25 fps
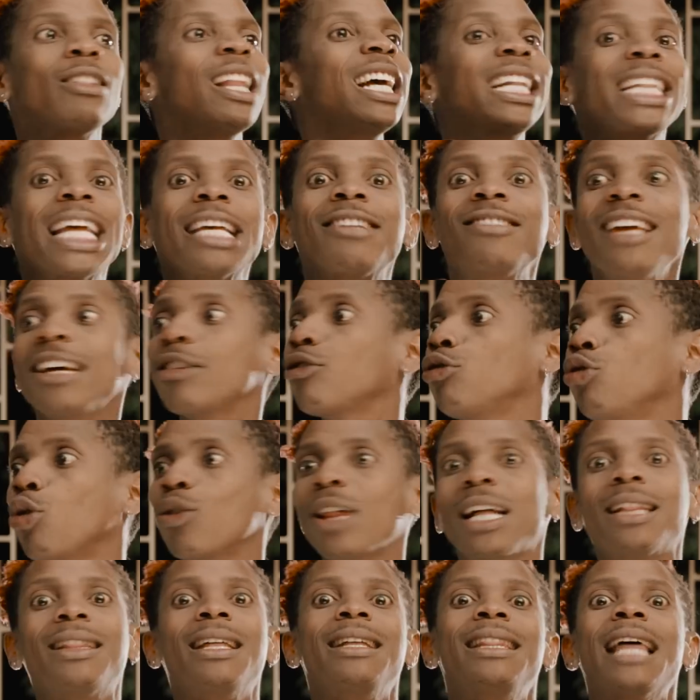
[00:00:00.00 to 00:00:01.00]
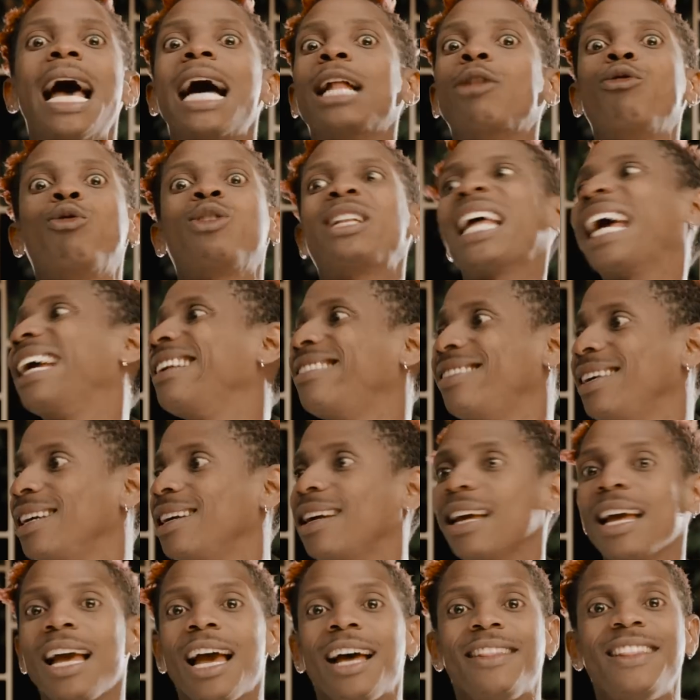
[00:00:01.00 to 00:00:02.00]
Let us just know that they're
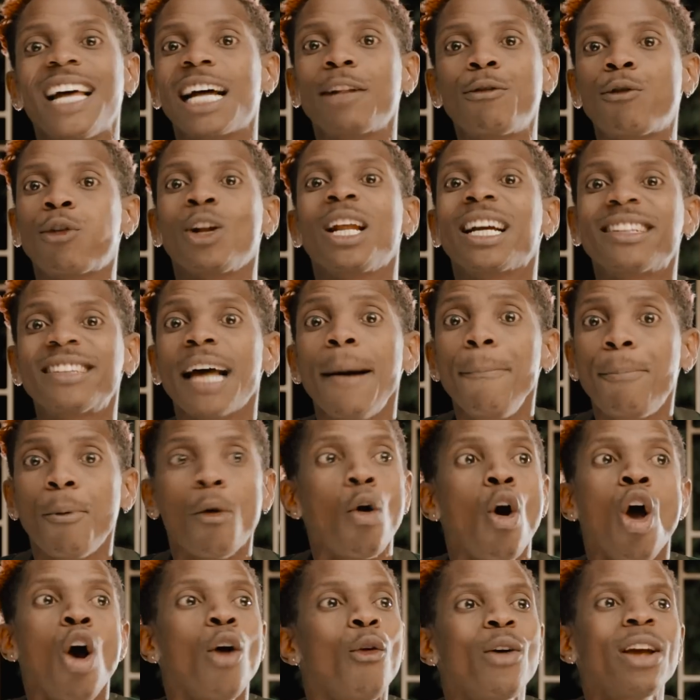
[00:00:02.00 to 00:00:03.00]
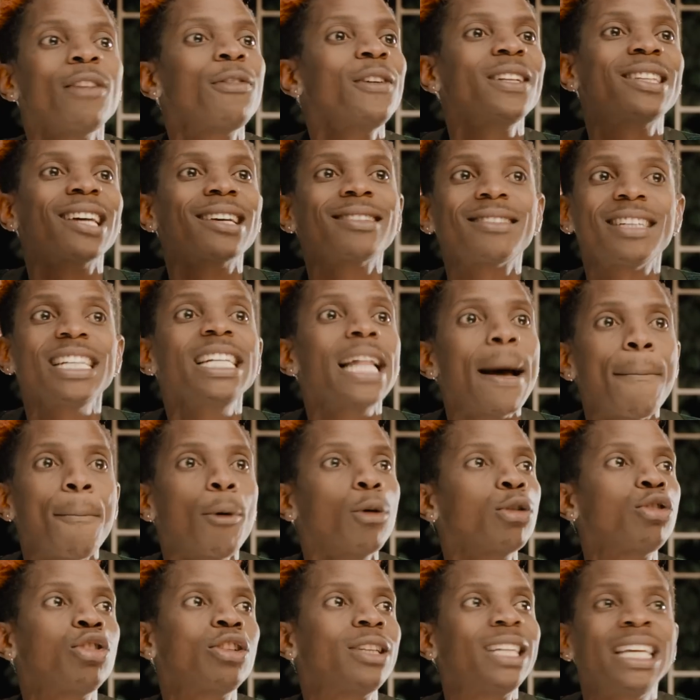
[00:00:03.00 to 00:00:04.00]
advertising. That, for example, if it's a scene
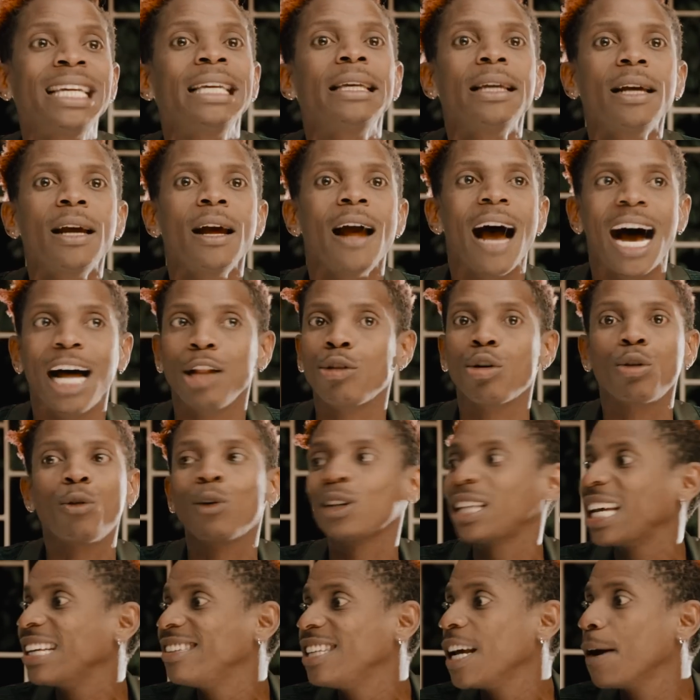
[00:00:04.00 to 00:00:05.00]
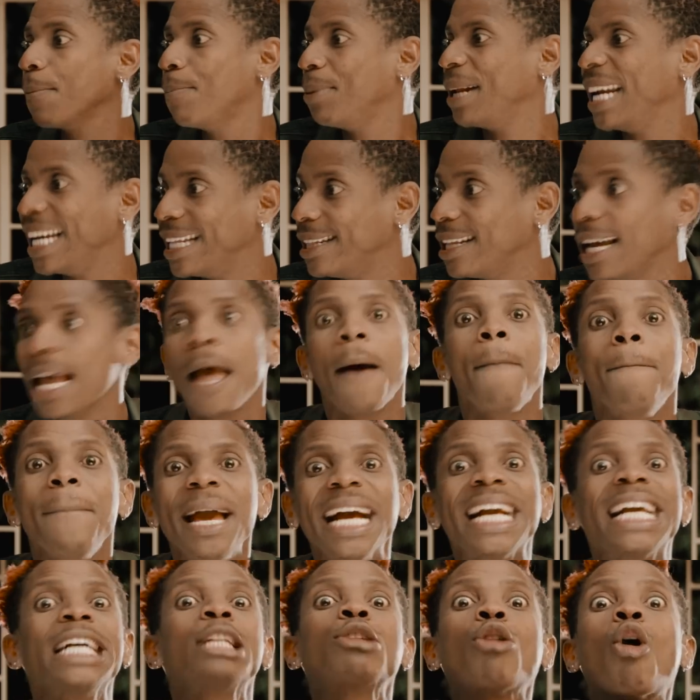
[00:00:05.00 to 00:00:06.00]
about tea and advertising bread,
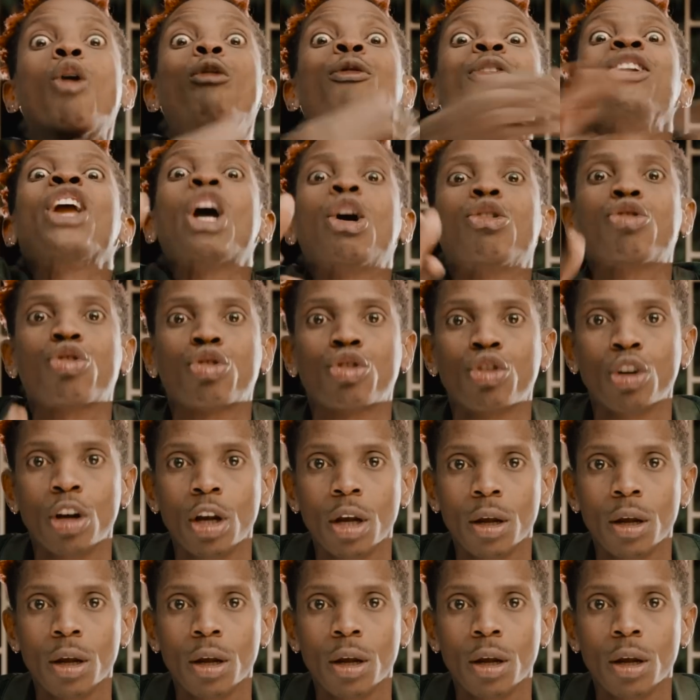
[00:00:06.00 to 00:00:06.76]
make it obvious.